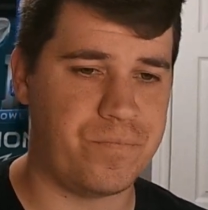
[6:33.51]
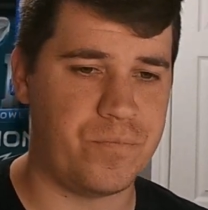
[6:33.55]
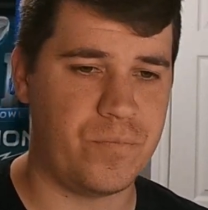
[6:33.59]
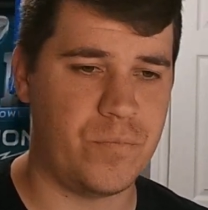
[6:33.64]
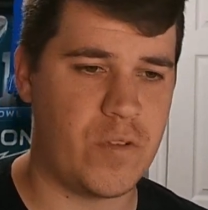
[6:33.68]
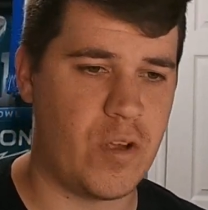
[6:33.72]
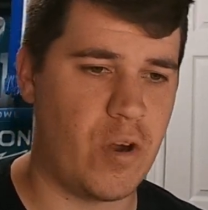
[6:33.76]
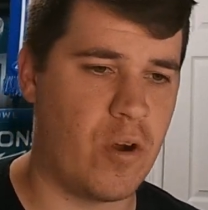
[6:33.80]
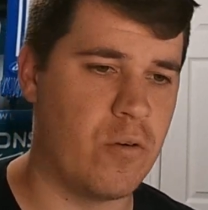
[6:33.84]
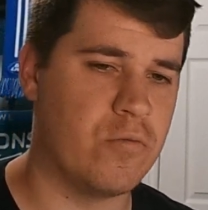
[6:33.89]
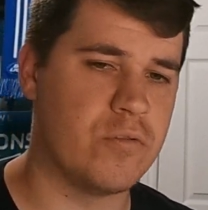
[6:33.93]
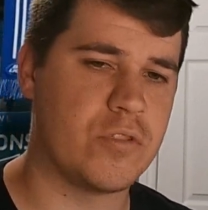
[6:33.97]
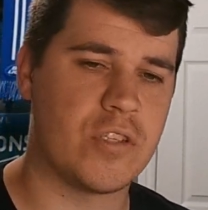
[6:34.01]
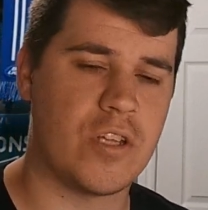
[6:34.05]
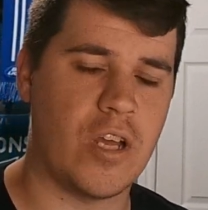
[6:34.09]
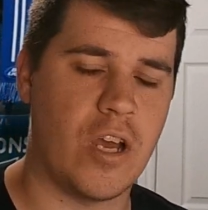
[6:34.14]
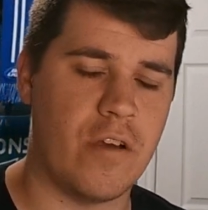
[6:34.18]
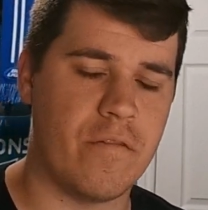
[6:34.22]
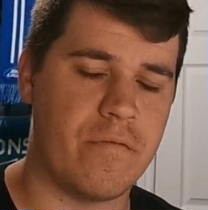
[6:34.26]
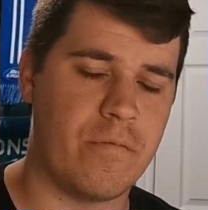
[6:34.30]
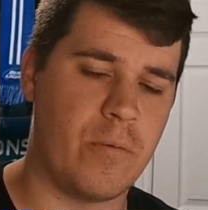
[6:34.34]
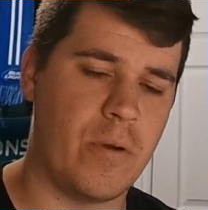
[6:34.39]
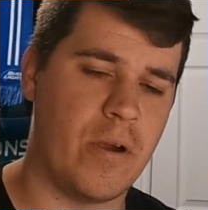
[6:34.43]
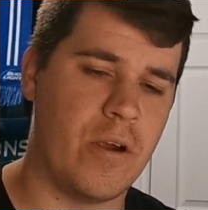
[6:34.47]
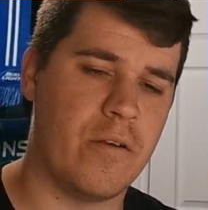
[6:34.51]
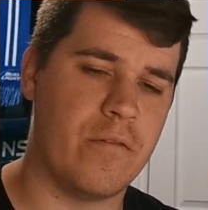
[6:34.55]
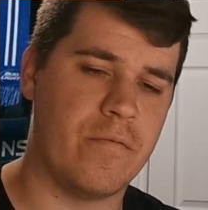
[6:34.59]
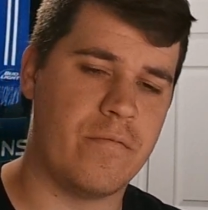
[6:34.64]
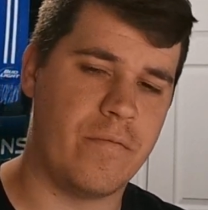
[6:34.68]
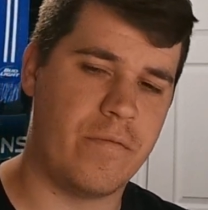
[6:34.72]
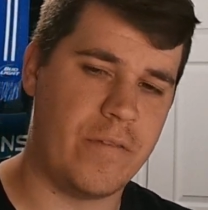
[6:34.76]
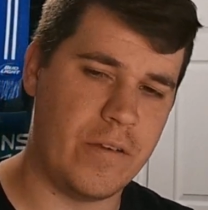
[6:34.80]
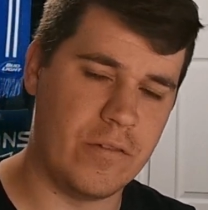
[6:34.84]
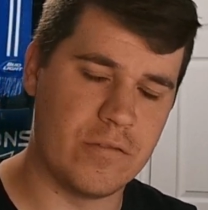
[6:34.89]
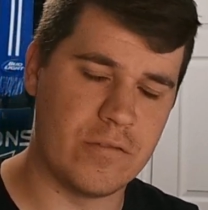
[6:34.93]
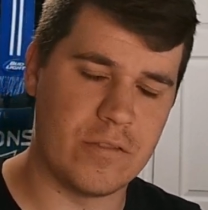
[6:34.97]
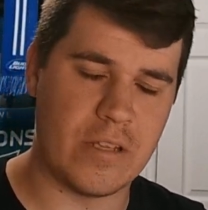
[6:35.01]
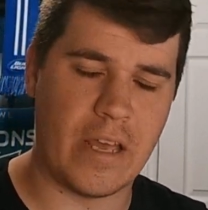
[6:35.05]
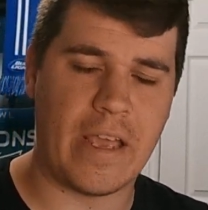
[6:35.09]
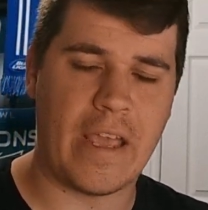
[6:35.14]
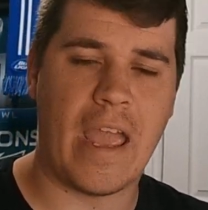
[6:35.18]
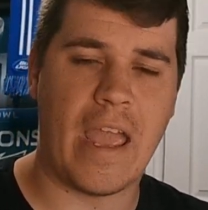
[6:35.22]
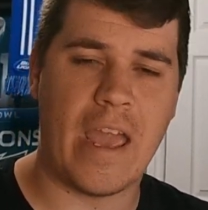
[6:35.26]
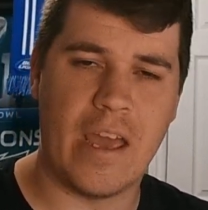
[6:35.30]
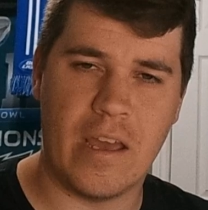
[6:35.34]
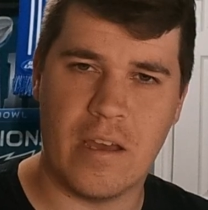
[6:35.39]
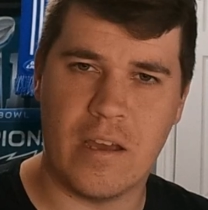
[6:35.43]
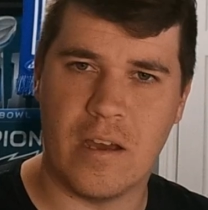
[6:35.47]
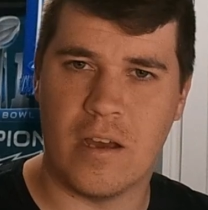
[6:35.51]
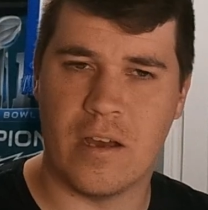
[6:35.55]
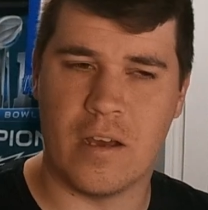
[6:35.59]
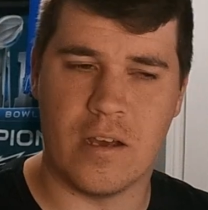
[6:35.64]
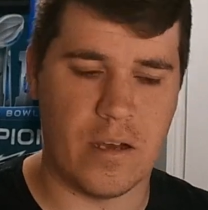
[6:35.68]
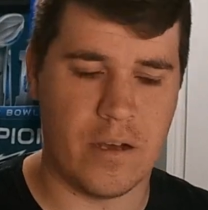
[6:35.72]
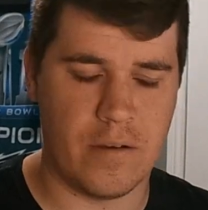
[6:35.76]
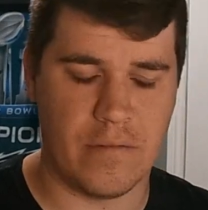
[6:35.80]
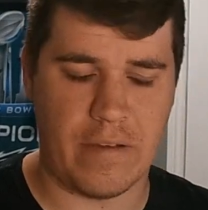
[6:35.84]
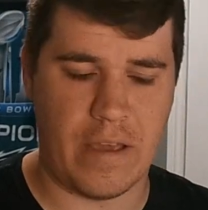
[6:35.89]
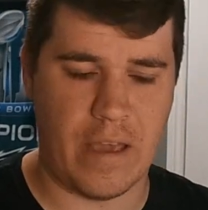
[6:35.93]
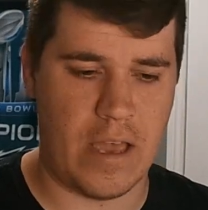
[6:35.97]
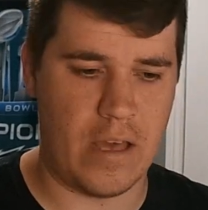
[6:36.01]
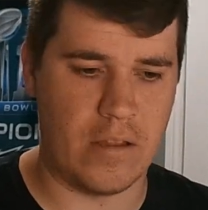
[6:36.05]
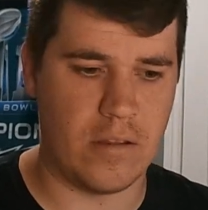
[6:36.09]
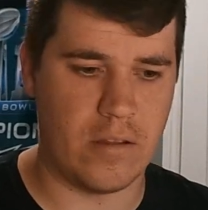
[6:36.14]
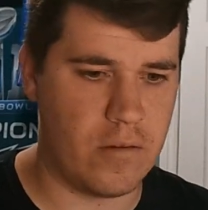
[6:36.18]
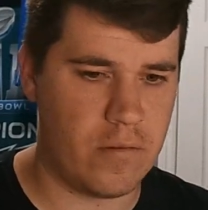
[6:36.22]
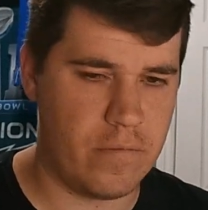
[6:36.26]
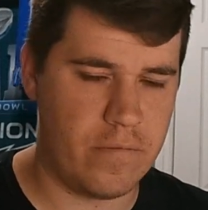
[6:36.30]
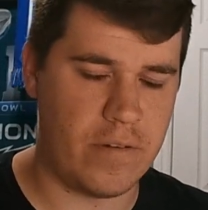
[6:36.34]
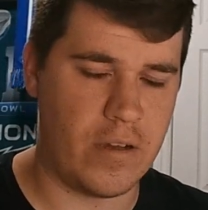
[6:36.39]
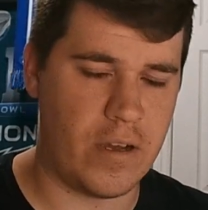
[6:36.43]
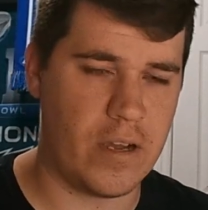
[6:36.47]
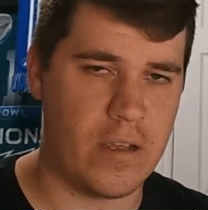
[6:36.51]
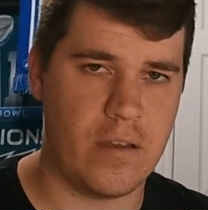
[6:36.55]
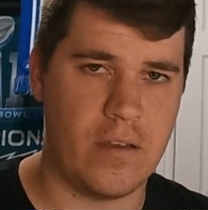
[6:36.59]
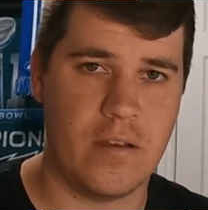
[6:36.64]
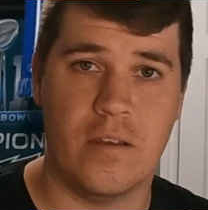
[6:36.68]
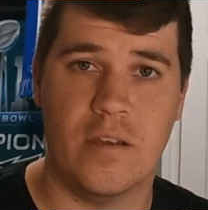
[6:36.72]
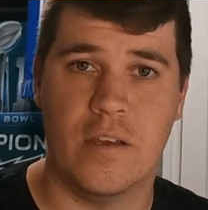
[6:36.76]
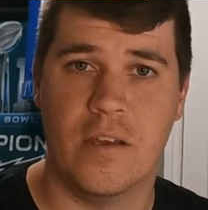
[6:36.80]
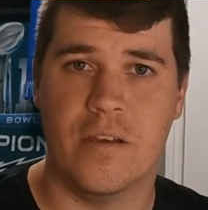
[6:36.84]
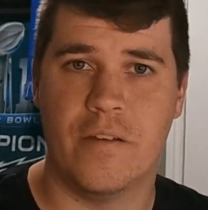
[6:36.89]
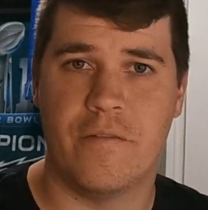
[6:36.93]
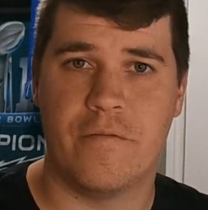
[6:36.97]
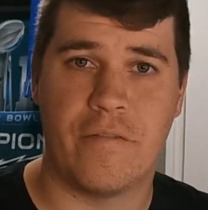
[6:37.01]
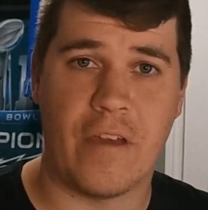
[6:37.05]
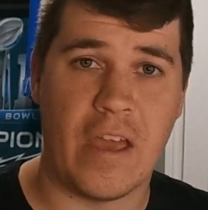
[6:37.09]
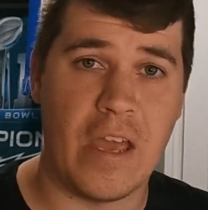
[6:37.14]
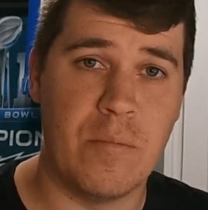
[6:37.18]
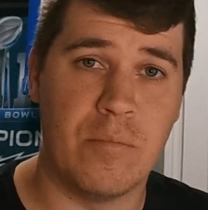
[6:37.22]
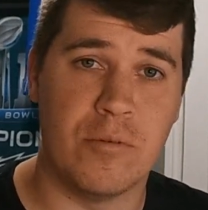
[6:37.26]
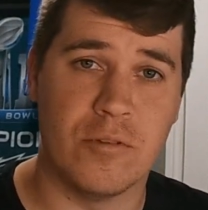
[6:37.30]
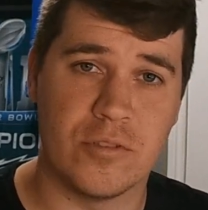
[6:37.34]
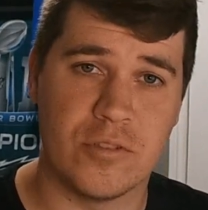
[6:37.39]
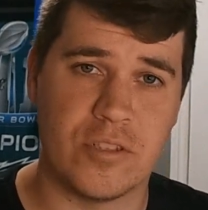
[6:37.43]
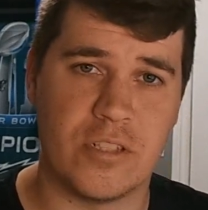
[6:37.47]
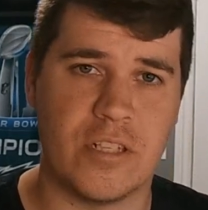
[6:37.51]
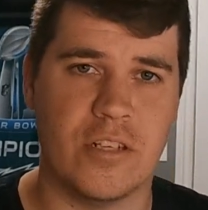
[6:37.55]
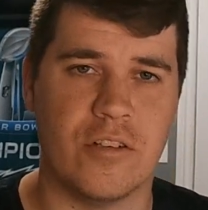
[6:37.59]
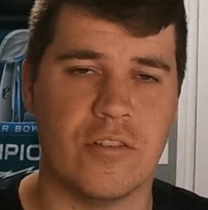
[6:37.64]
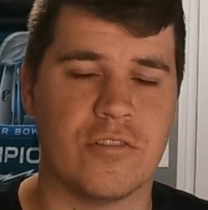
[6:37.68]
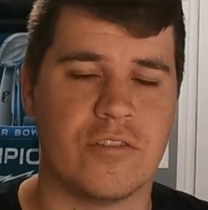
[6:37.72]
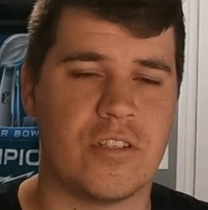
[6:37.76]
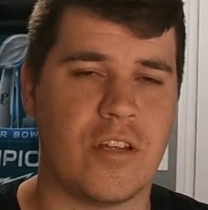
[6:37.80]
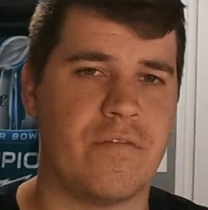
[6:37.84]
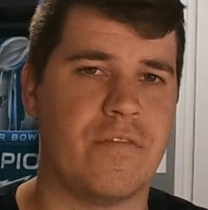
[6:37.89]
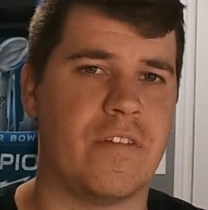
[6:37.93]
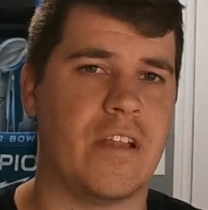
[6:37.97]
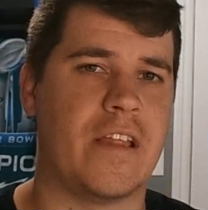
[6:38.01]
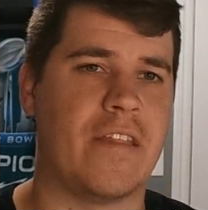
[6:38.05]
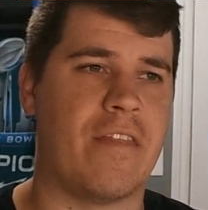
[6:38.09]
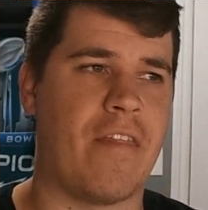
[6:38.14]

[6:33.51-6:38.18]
their own stuff where it feels like Halo, Fable still, stuff like